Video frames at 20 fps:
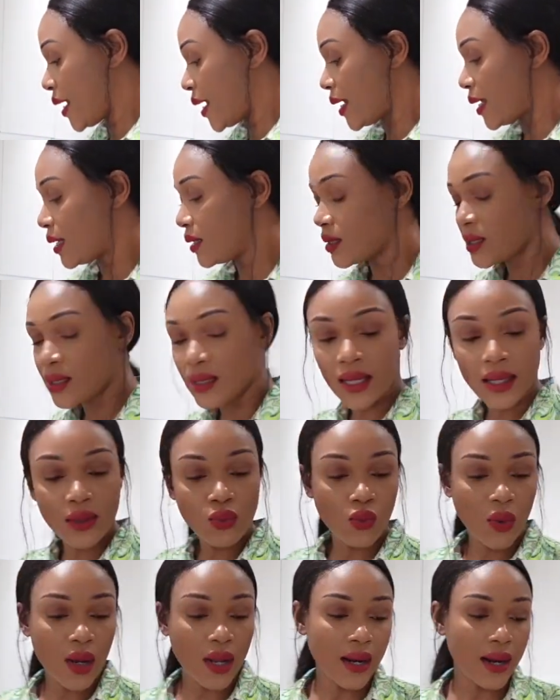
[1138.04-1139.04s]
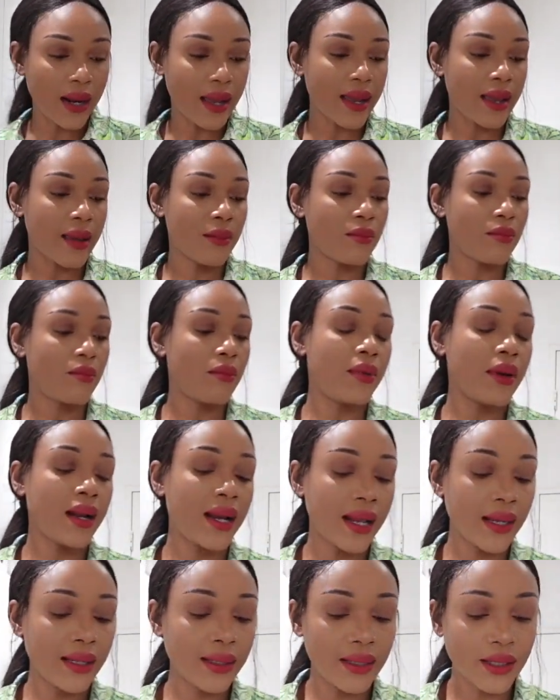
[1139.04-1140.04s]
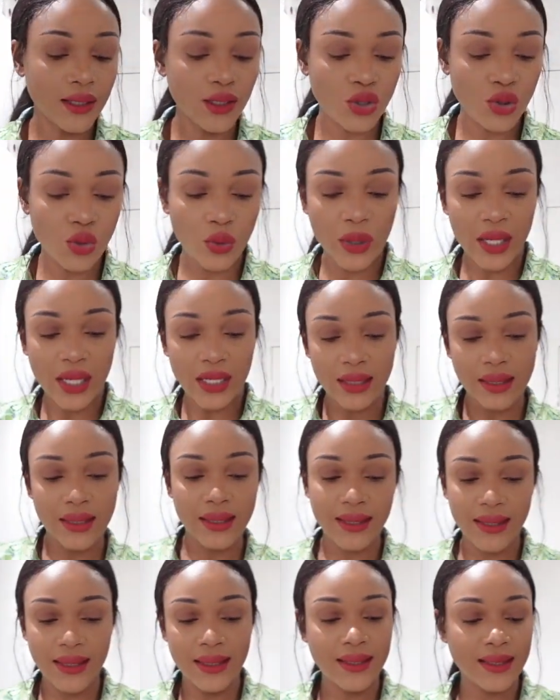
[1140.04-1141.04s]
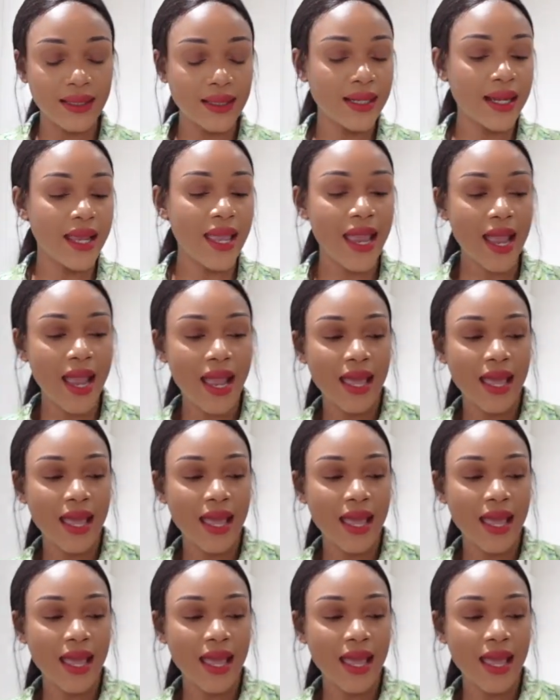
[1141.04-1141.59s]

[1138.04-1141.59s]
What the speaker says: inside while I am blending, so we can season it